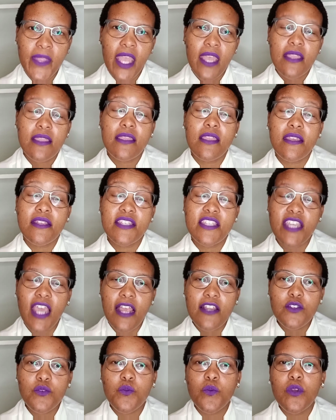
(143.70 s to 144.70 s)
the
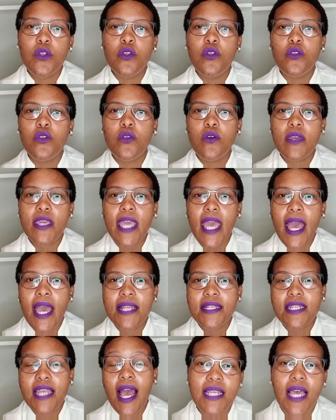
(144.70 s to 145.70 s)
judge will look
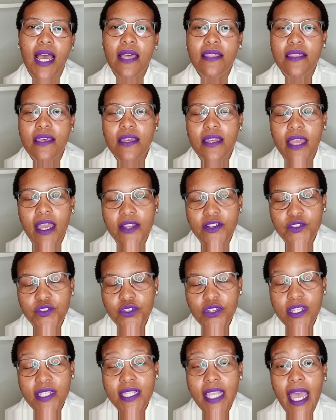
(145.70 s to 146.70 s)
at other
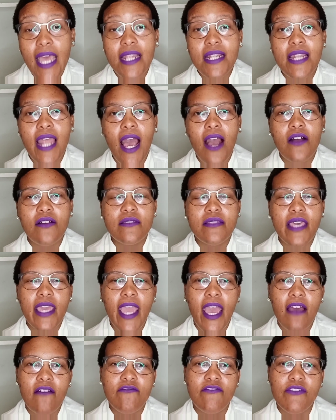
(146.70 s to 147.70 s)
countries and how they
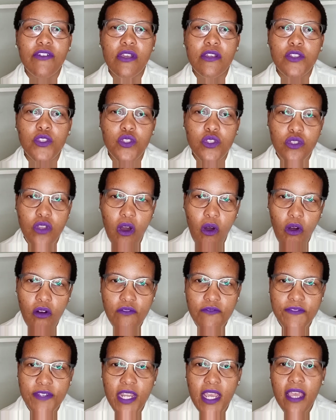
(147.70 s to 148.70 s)
have
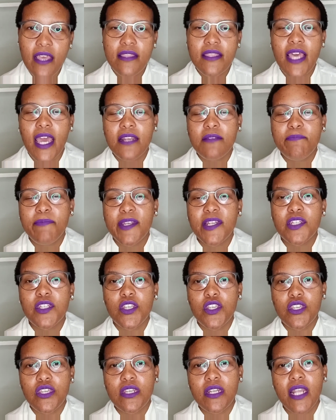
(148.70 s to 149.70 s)
resolved that
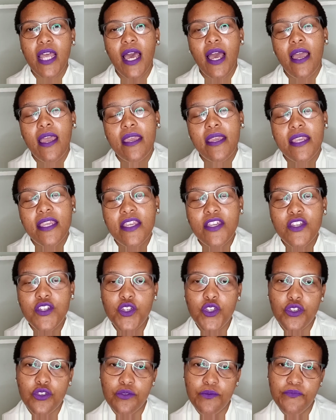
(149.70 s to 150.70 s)
particular
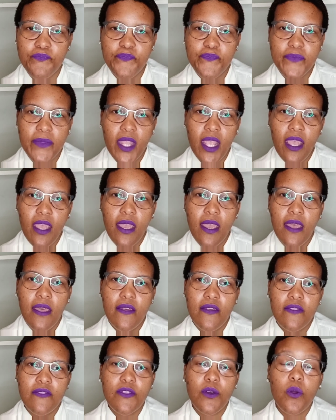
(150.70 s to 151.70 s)
issue.
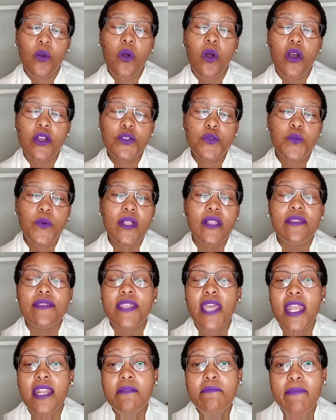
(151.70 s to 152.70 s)
The court will
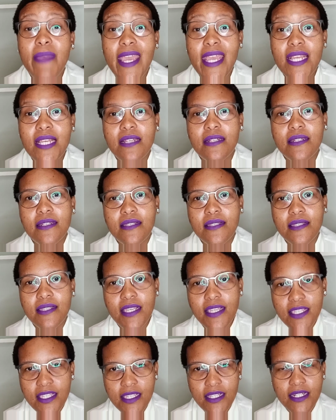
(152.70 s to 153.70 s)
then make a
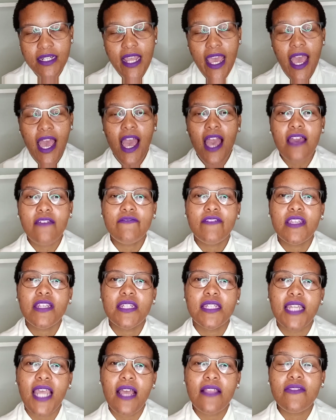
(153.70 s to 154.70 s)
decision
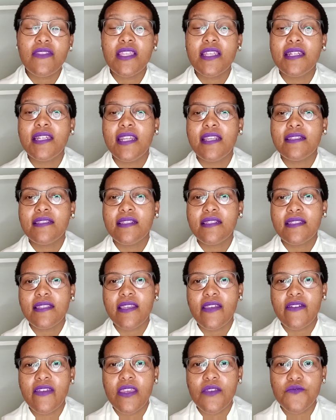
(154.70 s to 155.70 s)
having done the
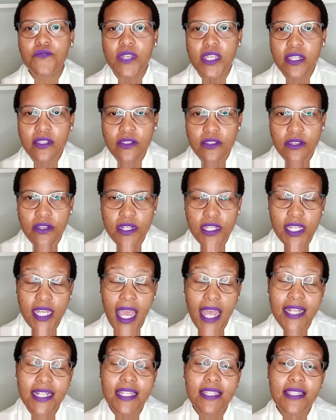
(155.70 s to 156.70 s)
necessary research,
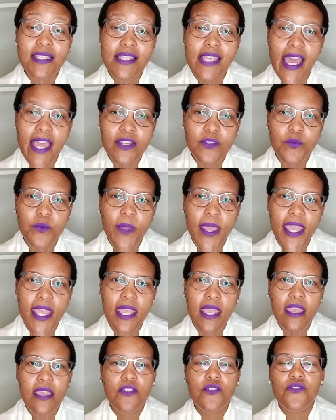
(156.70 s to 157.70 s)
and in that
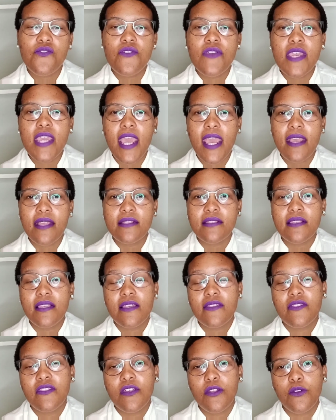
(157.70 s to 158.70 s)
way creates
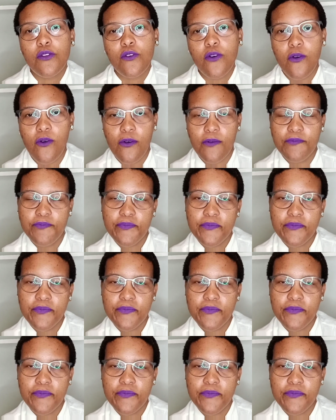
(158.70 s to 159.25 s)
the law.